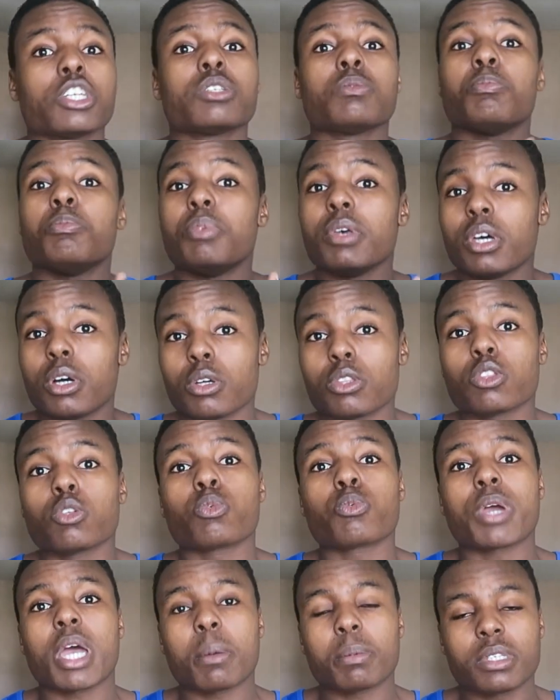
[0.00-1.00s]
just build the
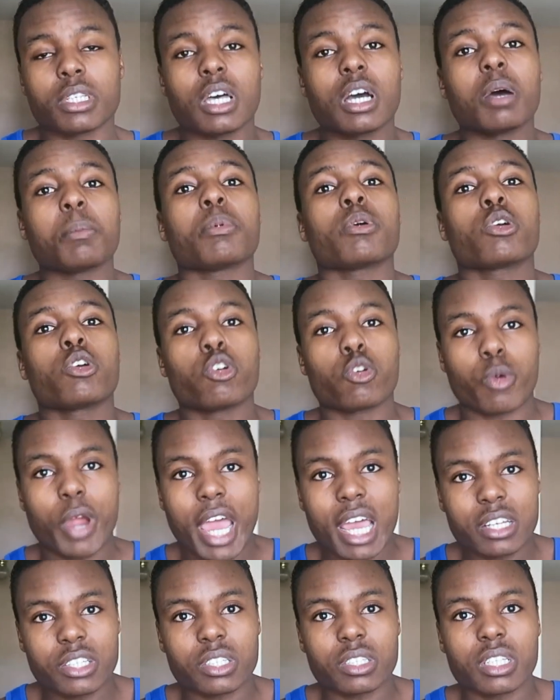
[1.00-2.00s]
reps up
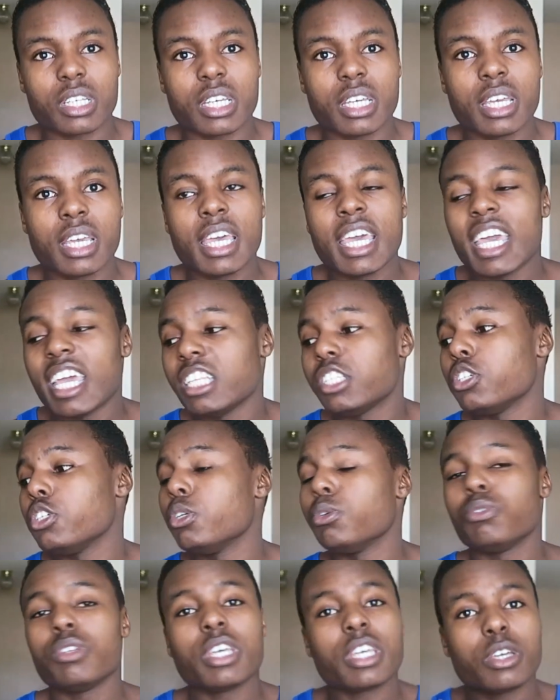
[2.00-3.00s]
gradually until
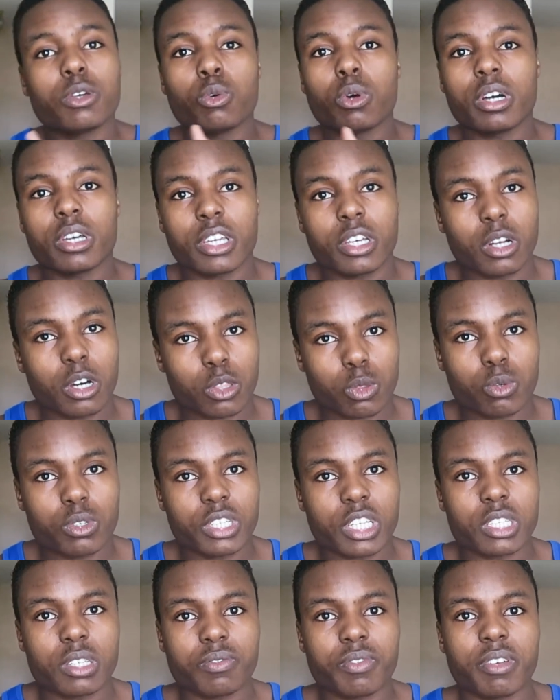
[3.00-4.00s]
you did get all three
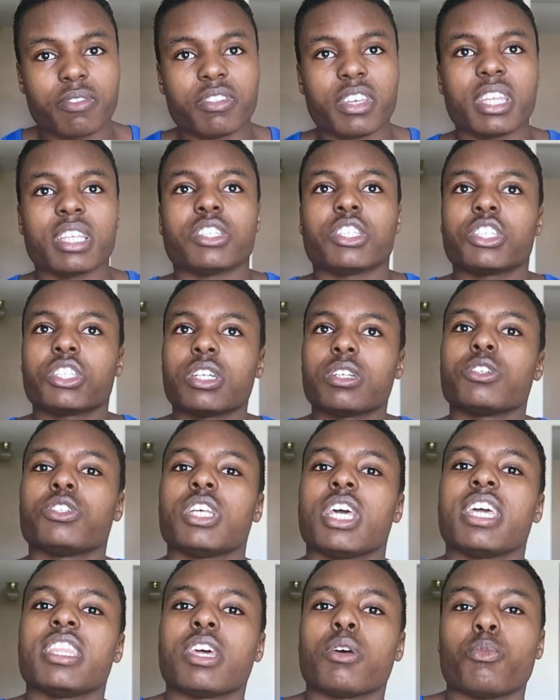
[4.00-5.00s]
sets of 15. It's just
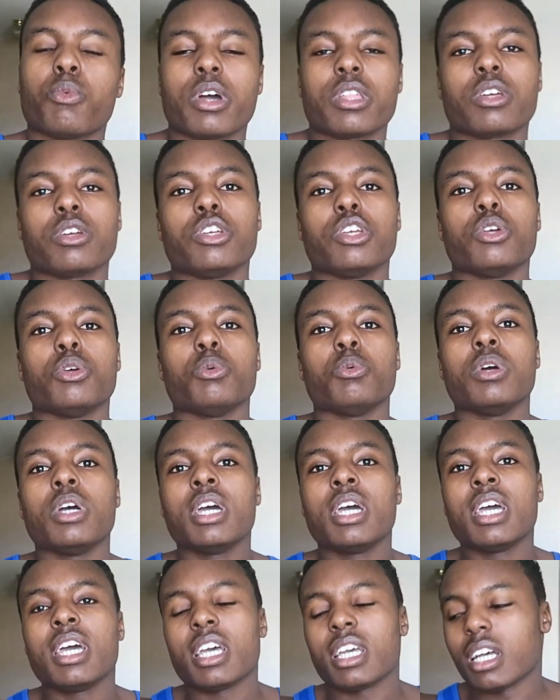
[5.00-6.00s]
understanding that whether you,
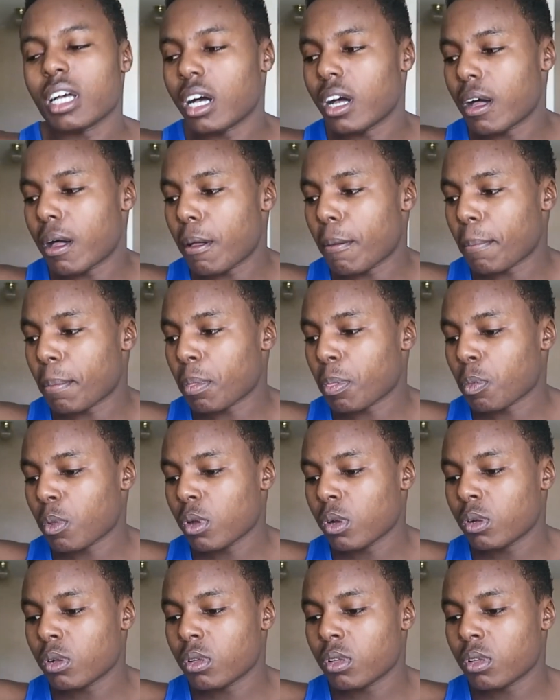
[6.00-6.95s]
um,